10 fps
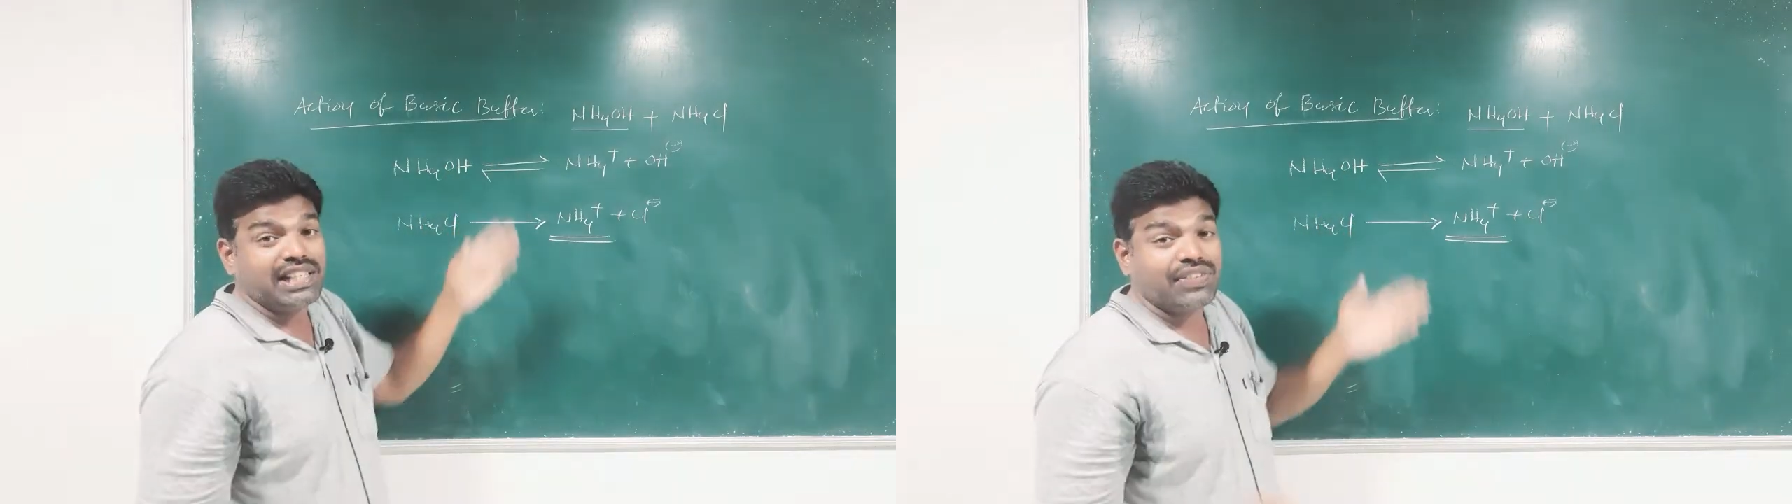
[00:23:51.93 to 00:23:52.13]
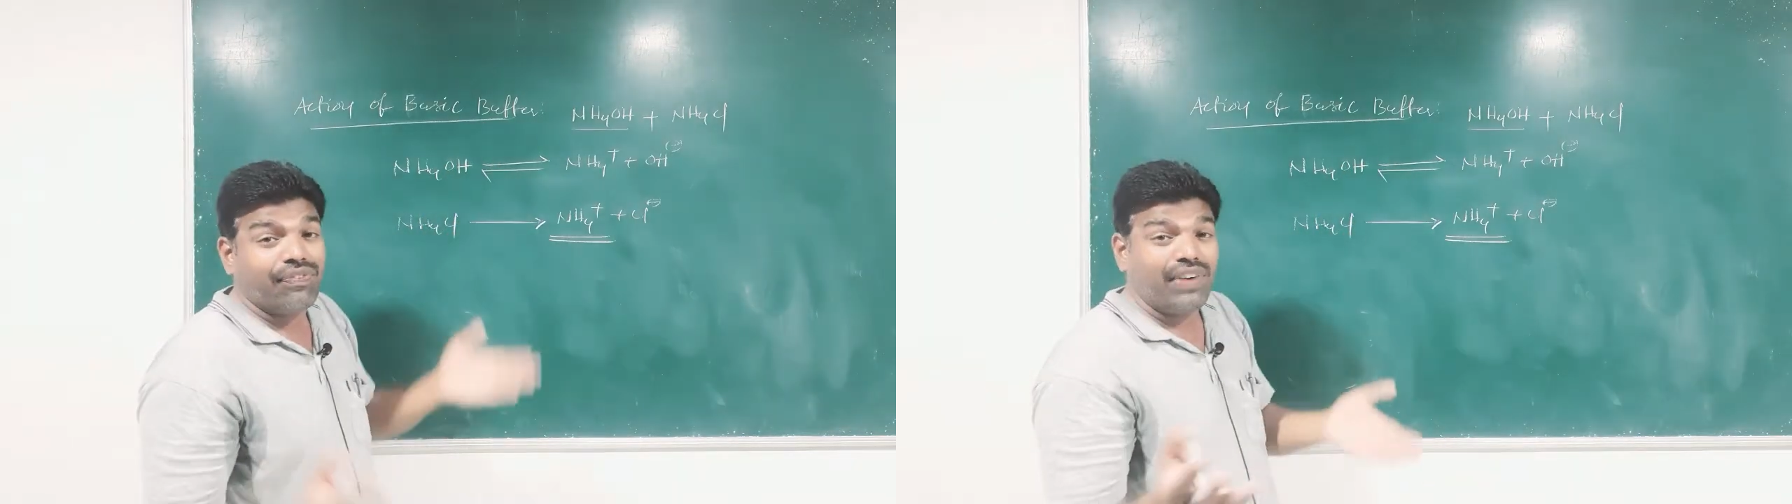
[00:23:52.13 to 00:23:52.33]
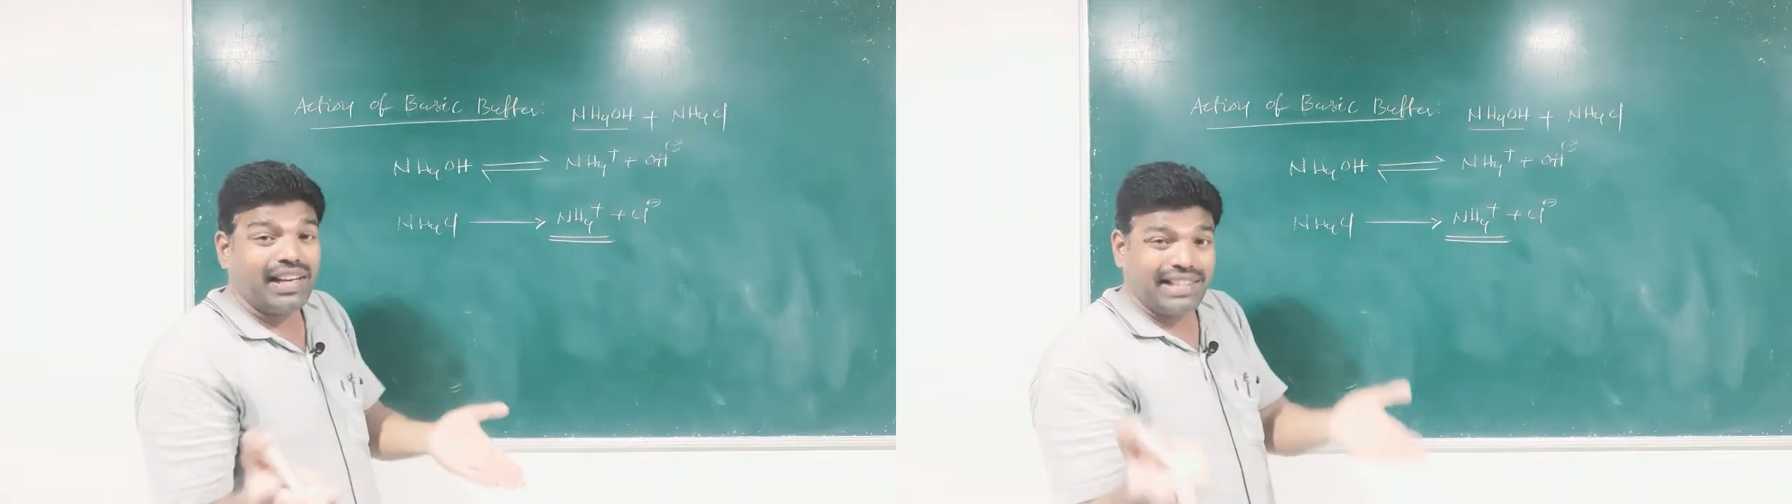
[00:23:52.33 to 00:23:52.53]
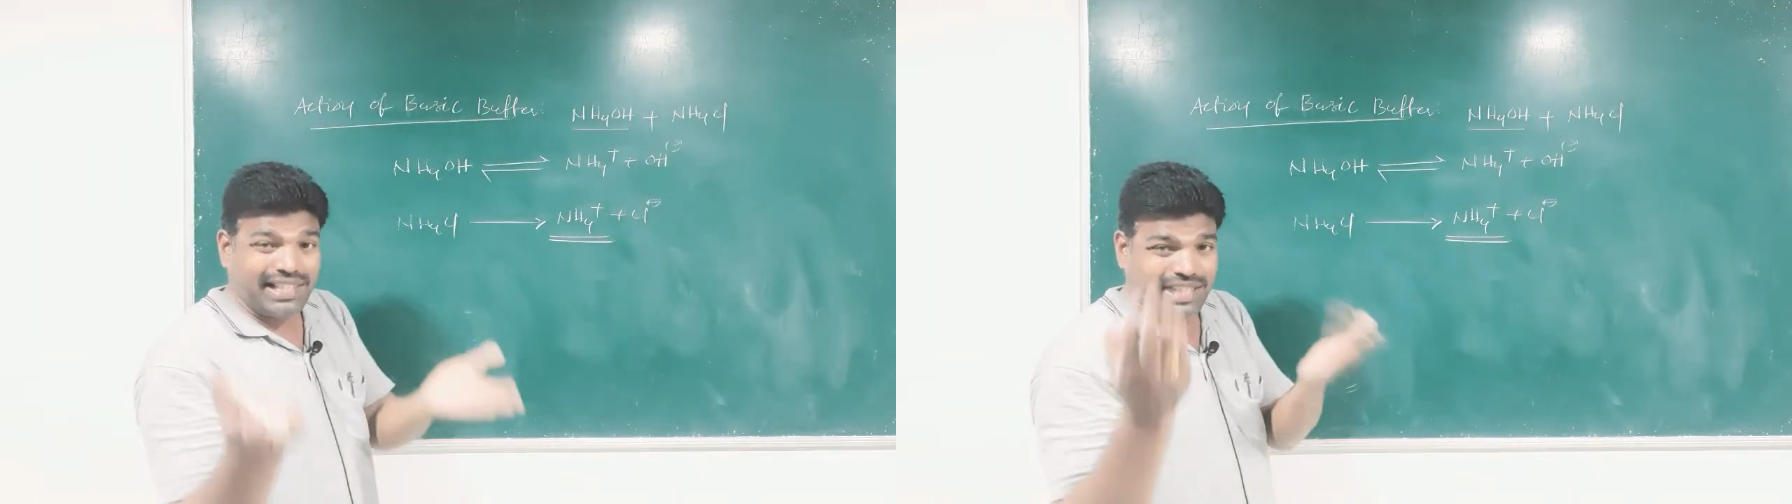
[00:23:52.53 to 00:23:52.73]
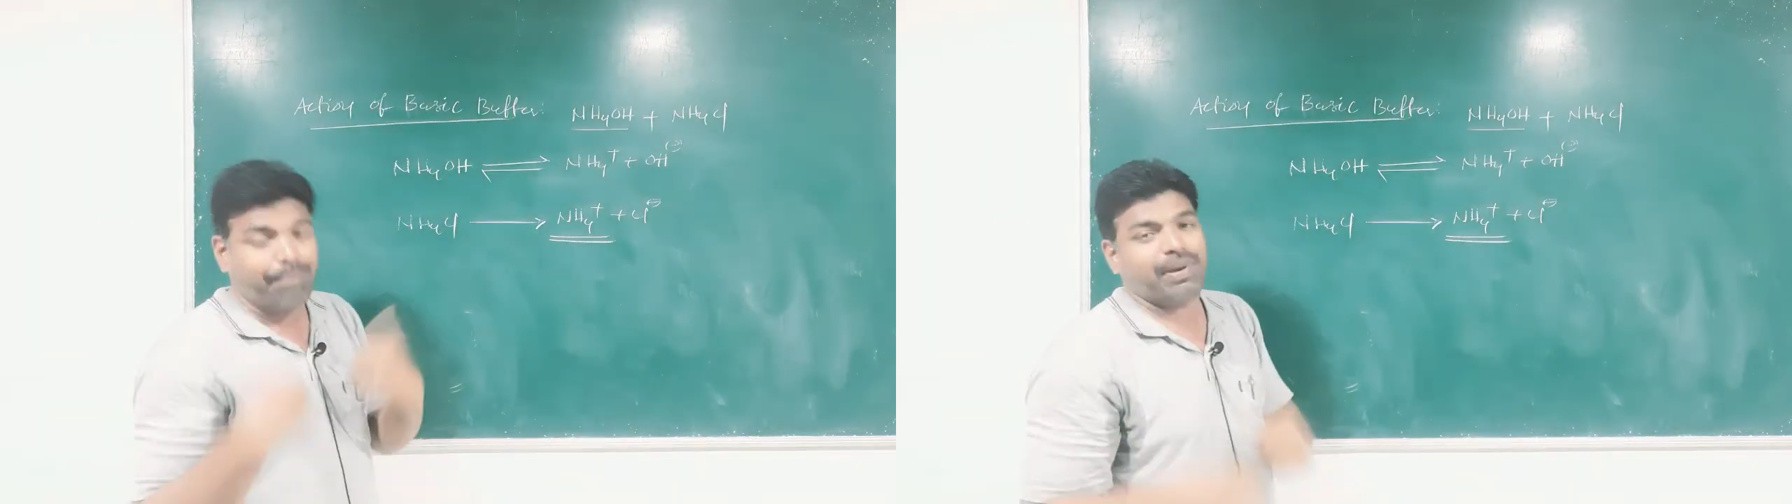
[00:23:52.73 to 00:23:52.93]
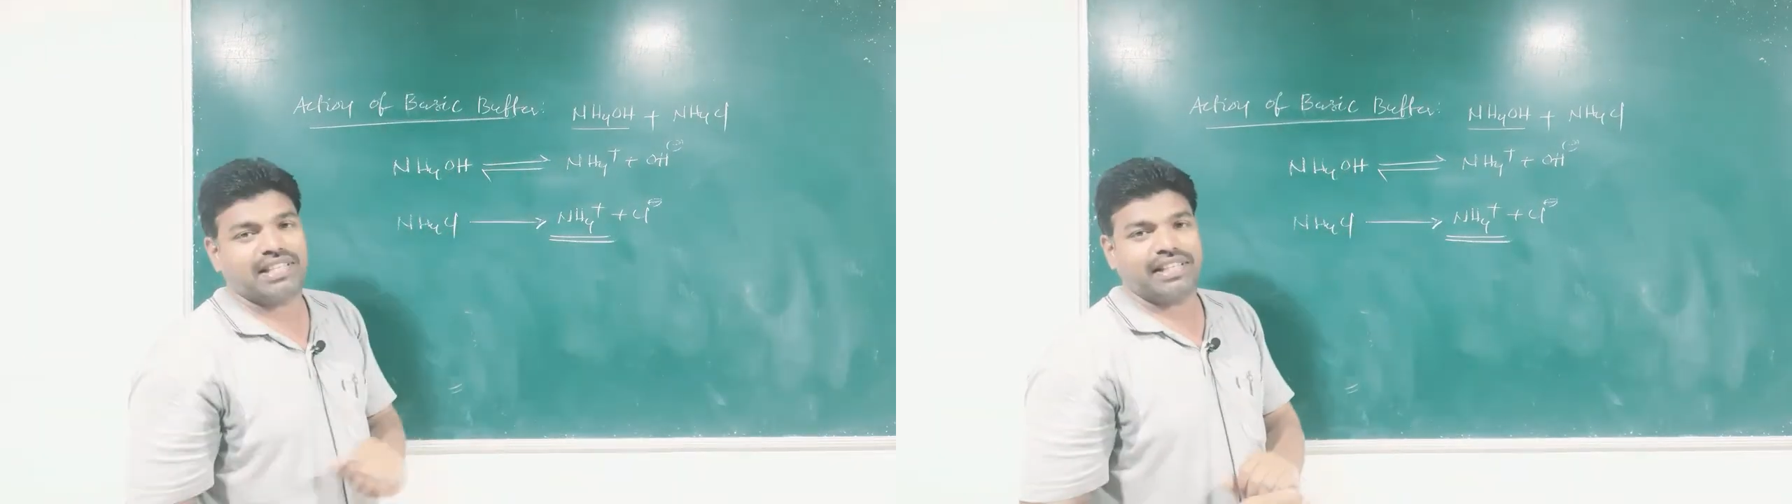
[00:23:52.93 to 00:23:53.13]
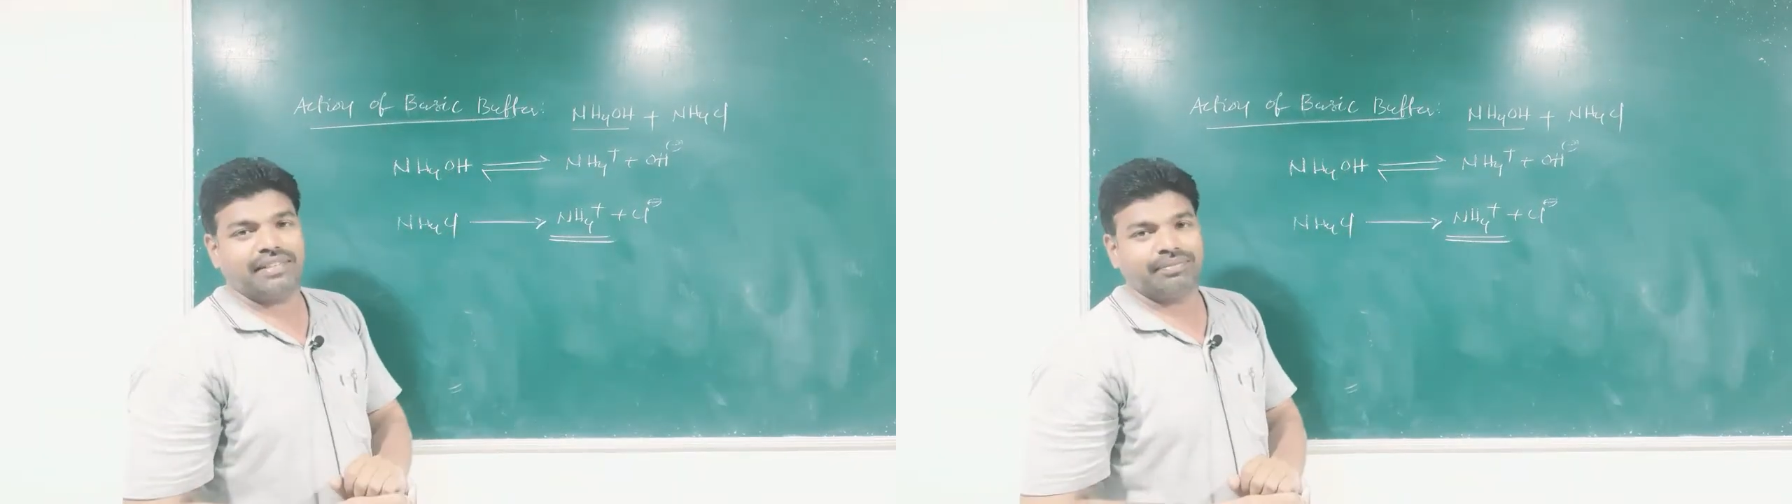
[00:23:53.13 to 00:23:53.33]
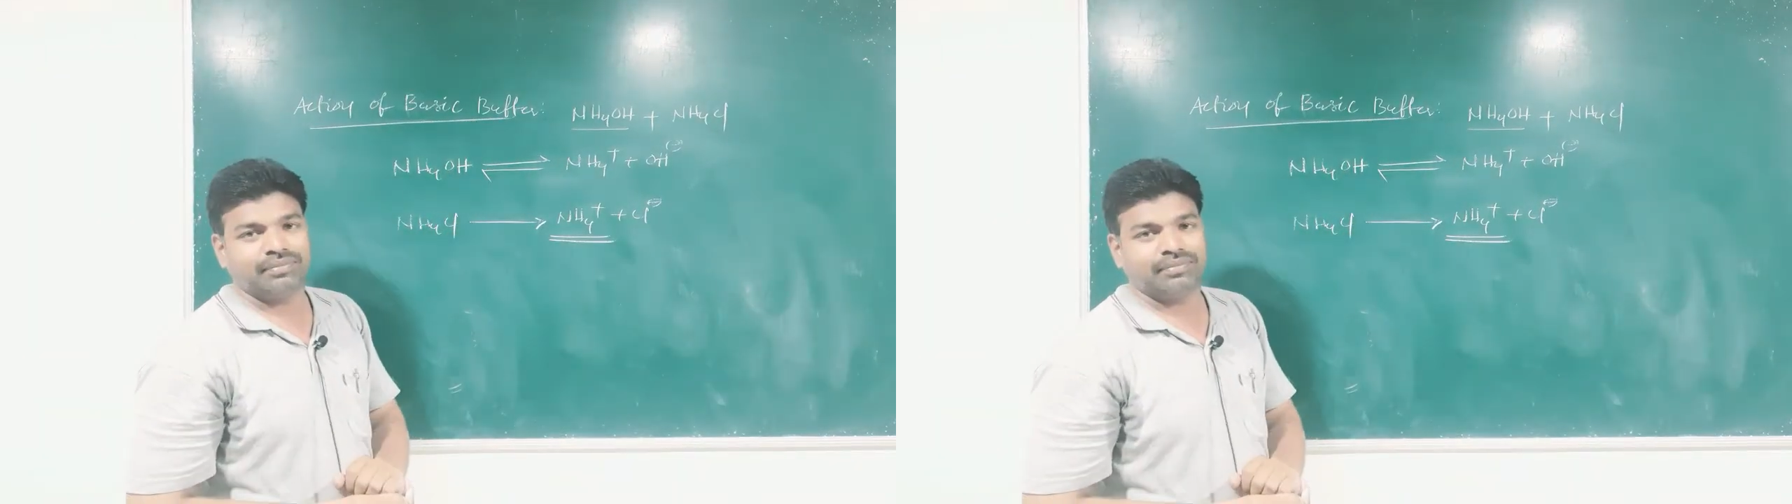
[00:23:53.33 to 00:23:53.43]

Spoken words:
is further suppressed.